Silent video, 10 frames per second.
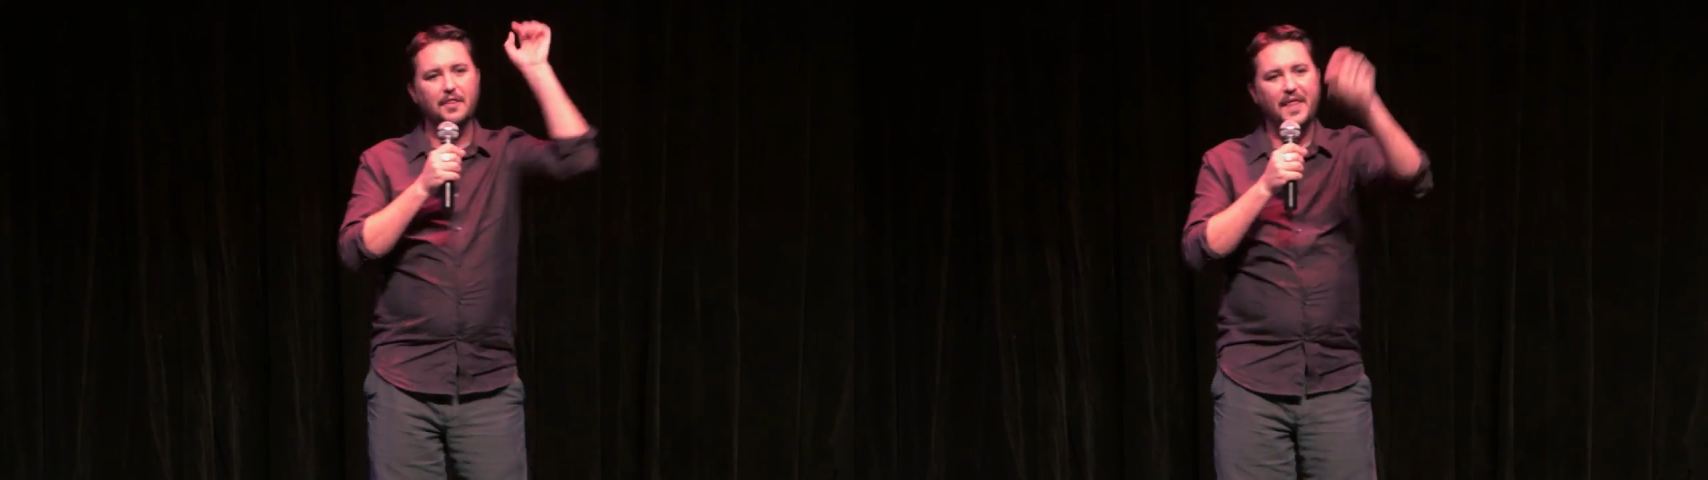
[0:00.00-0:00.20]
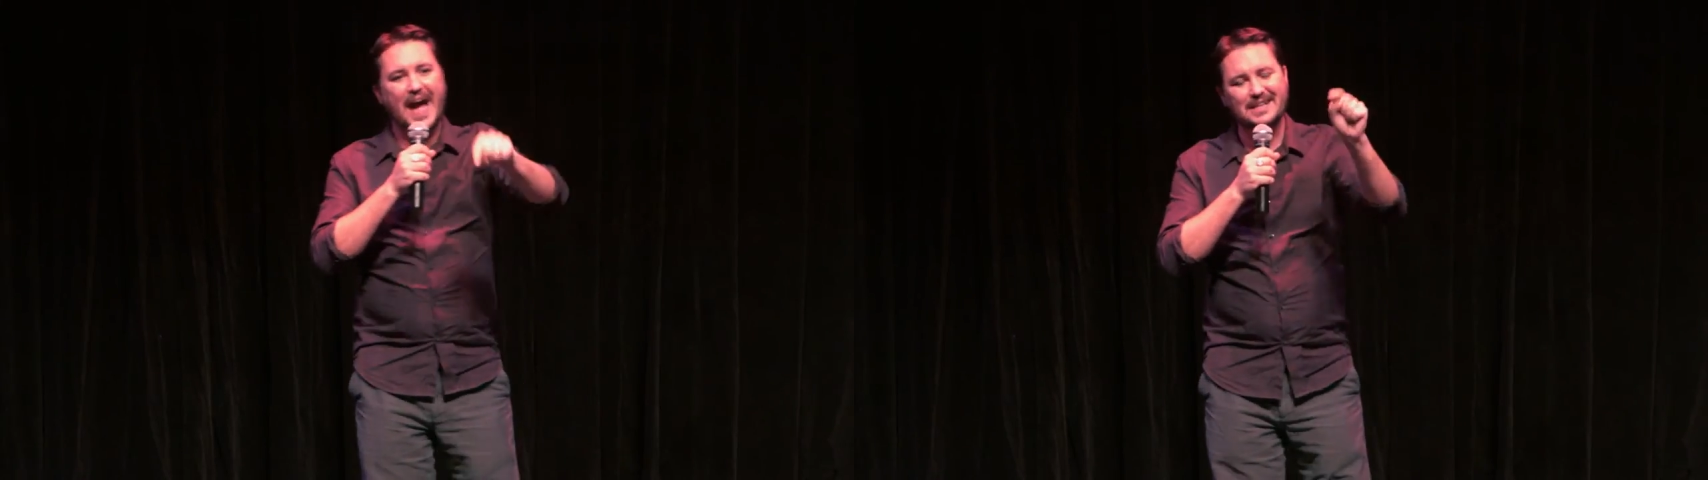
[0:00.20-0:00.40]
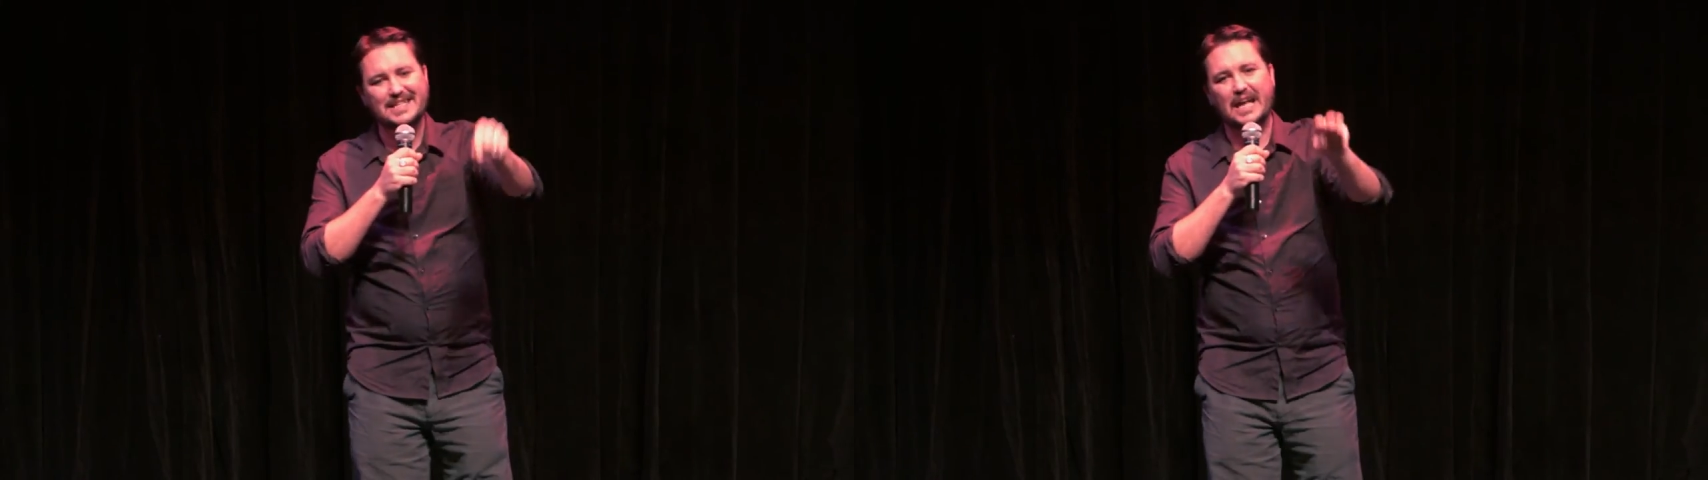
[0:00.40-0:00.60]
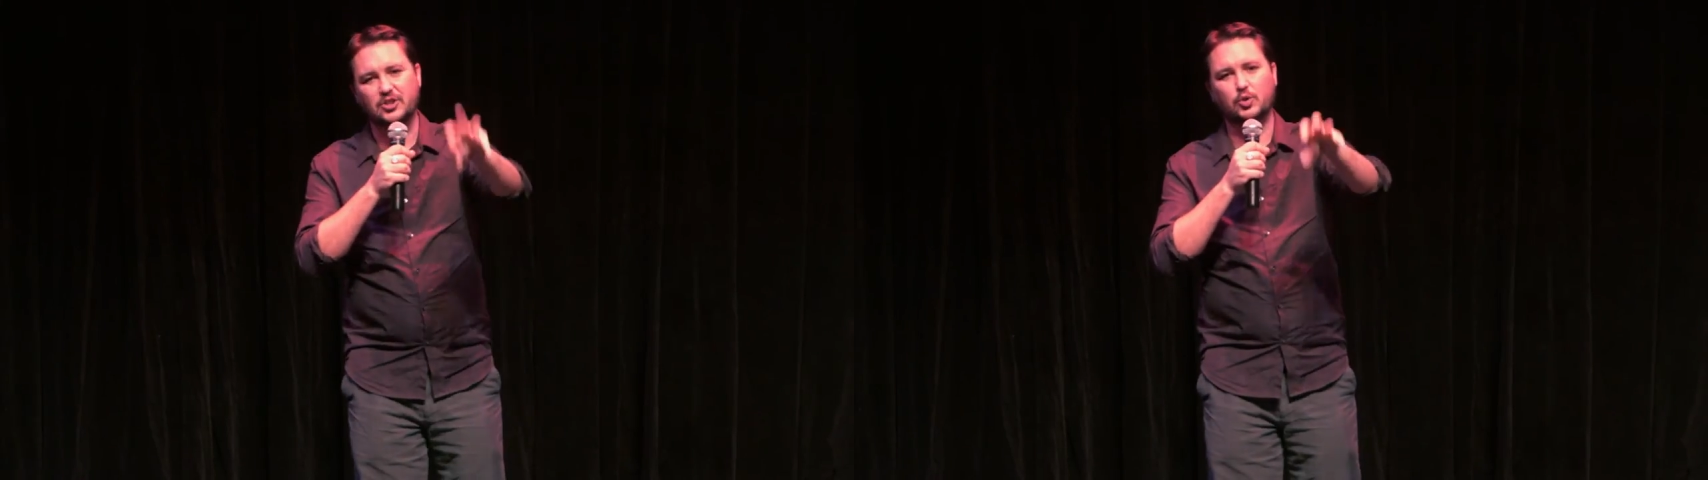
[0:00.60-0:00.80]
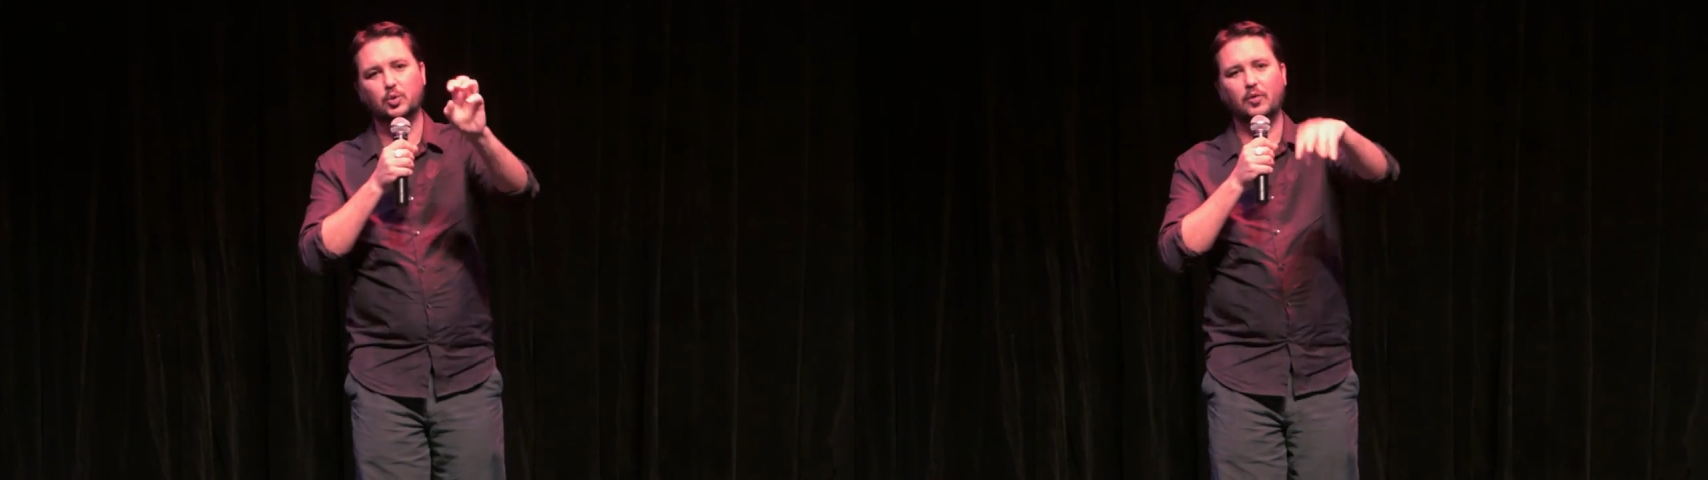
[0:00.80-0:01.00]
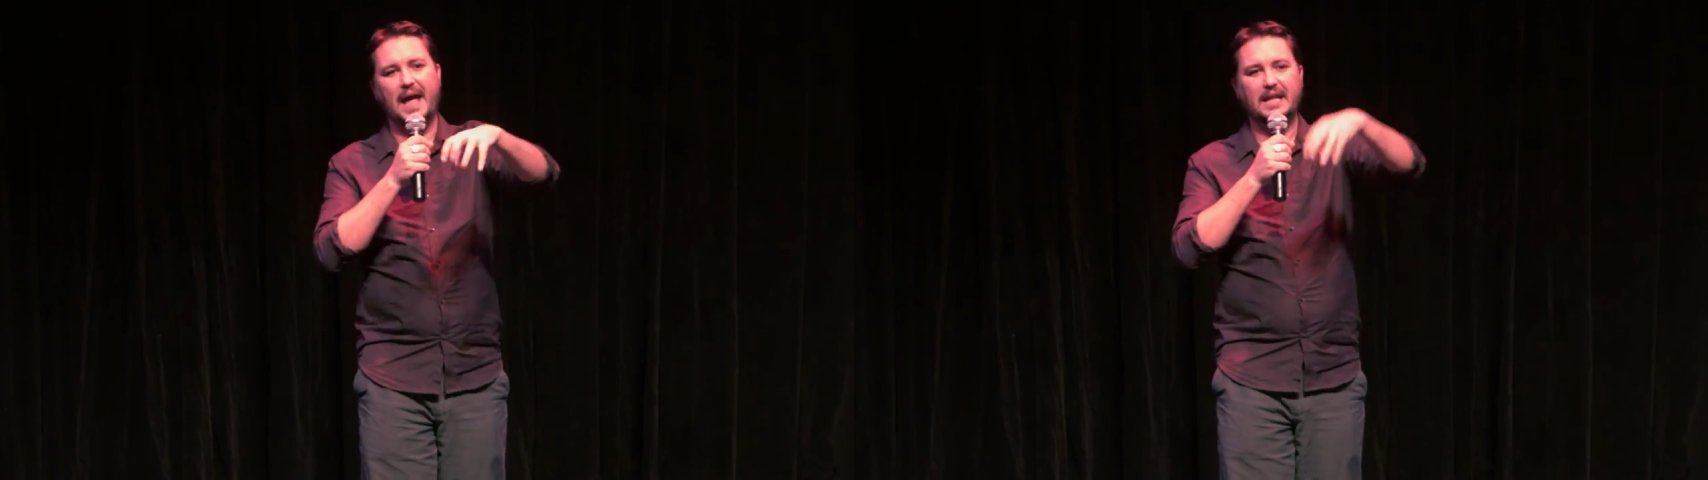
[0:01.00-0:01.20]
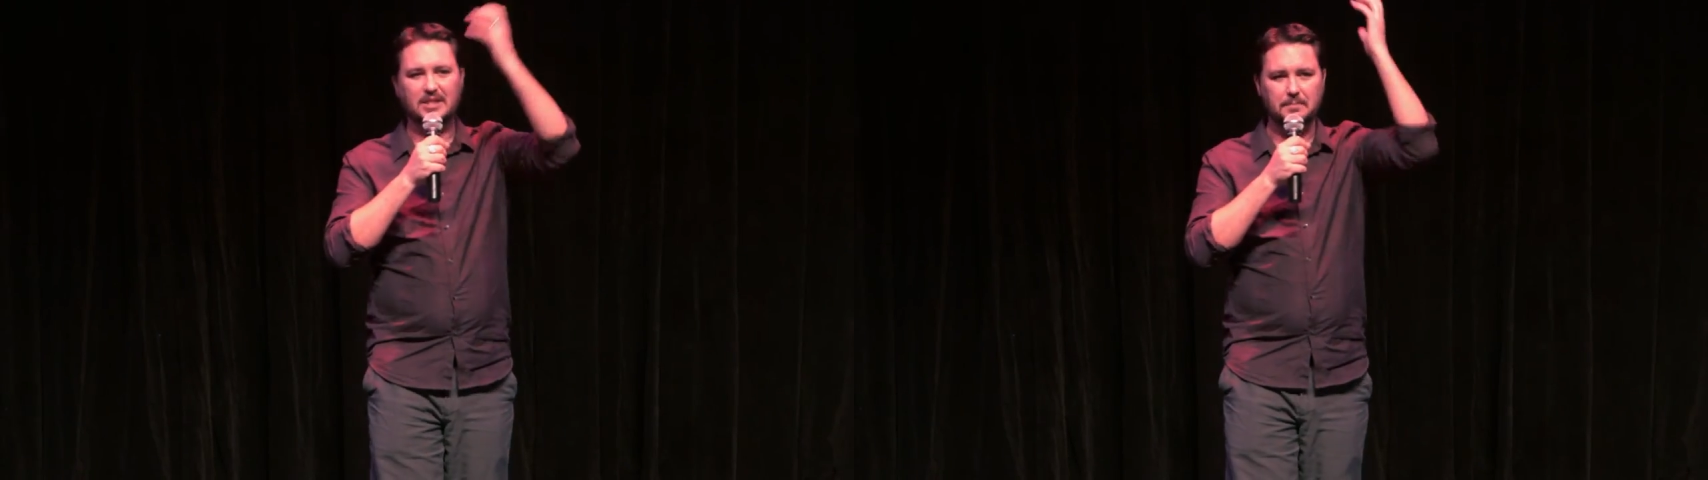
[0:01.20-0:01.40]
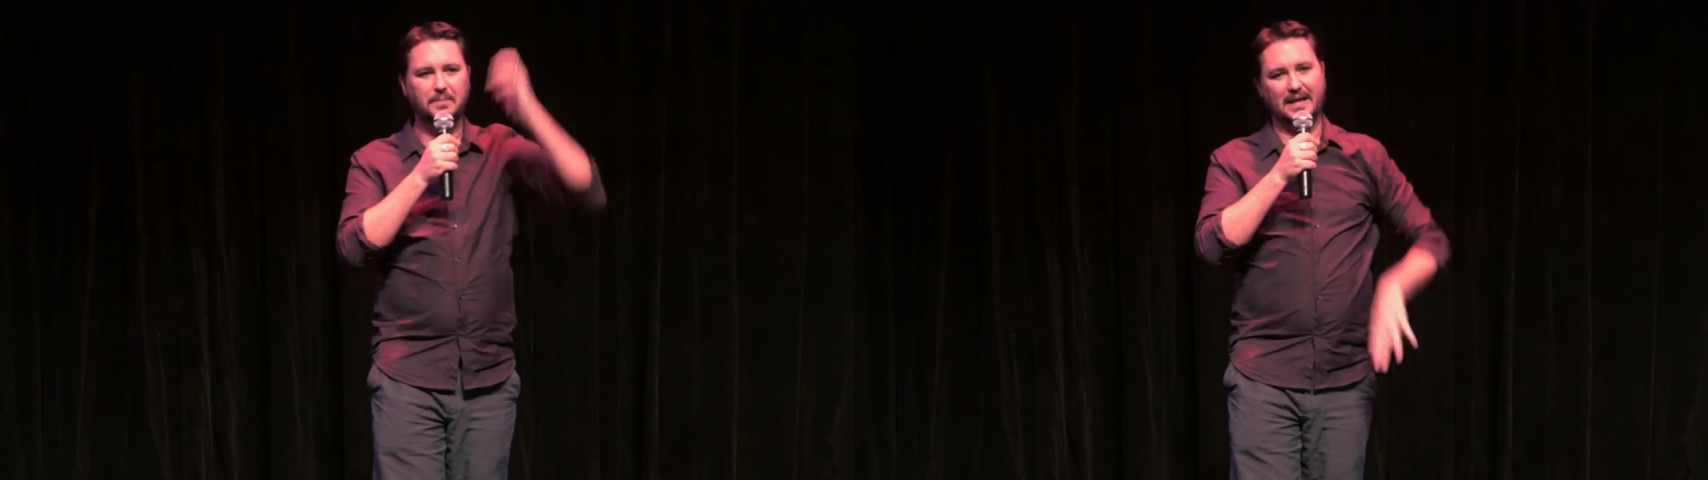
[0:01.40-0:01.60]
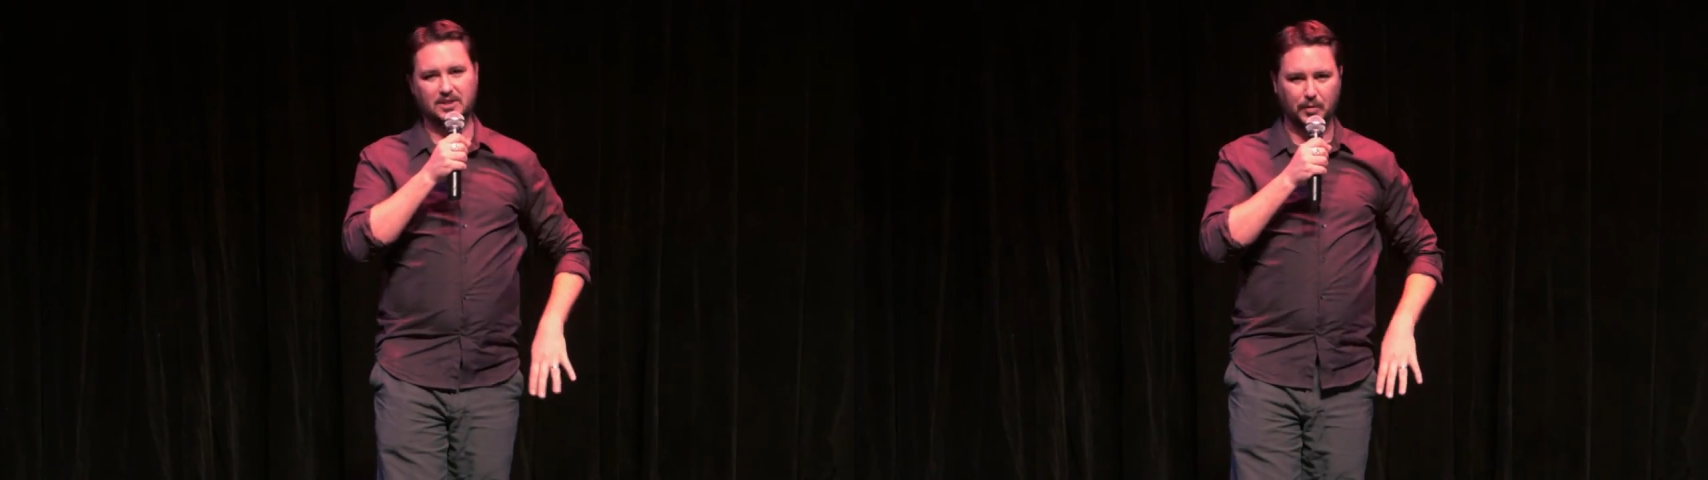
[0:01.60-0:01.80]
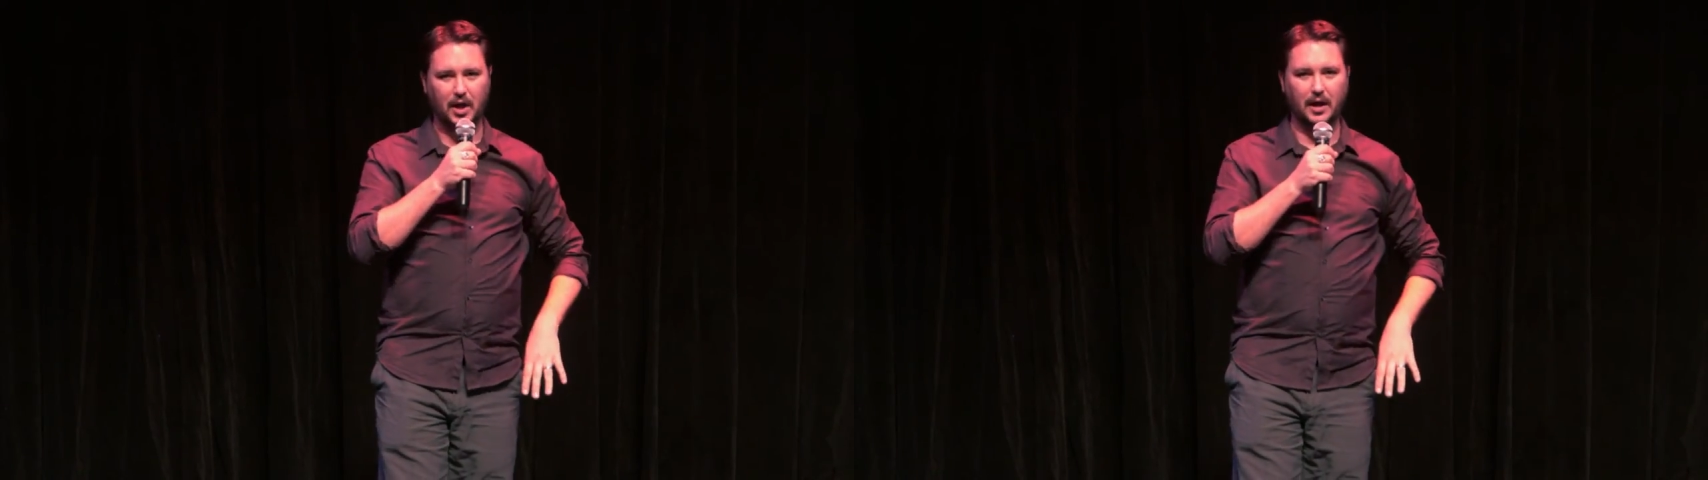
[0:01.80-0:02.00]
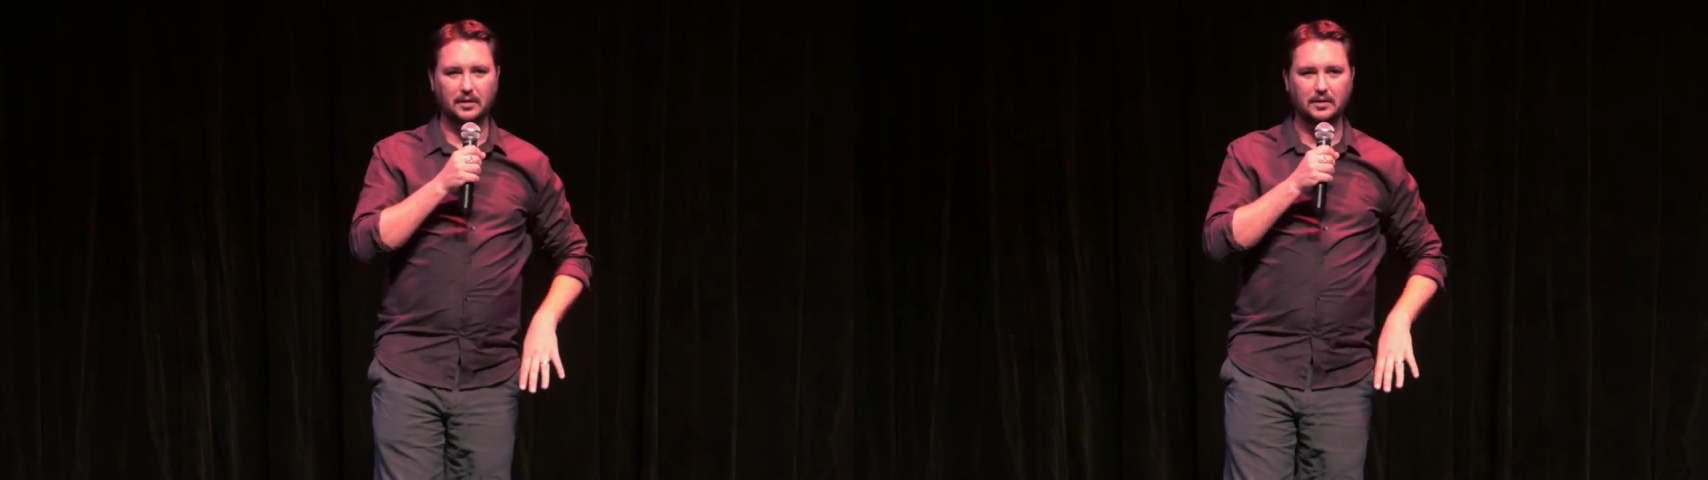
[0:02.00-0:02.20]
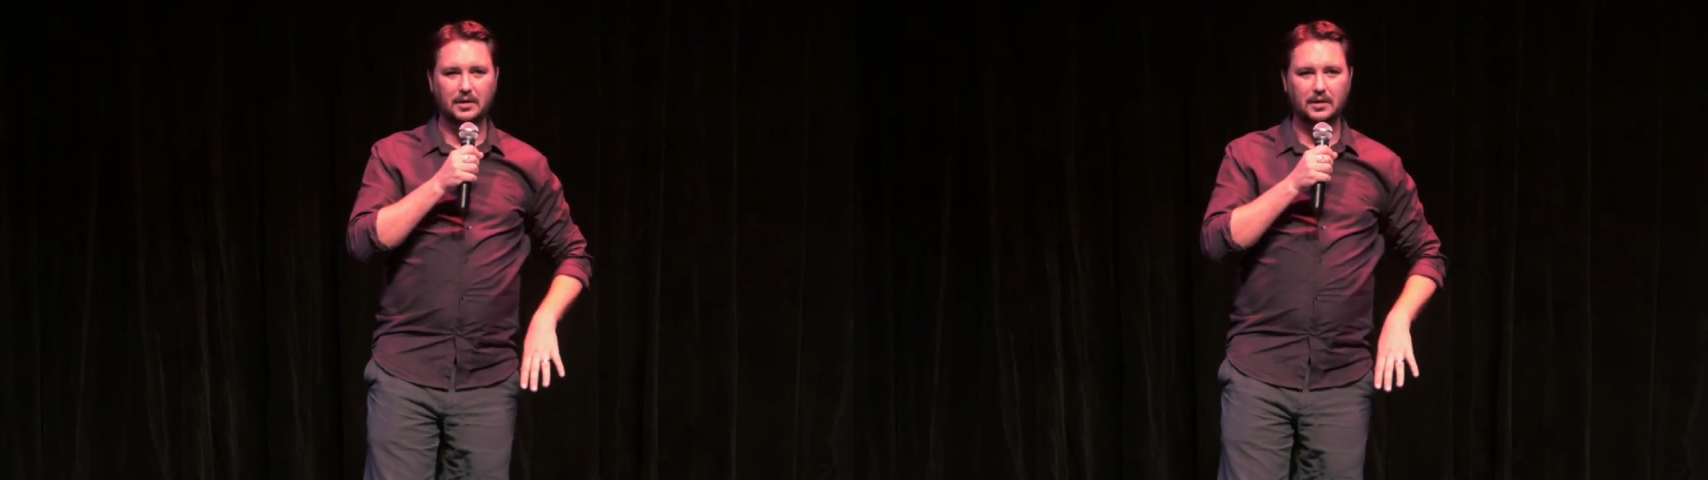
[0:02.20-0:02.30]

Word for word: that day at school ends in pig's blood,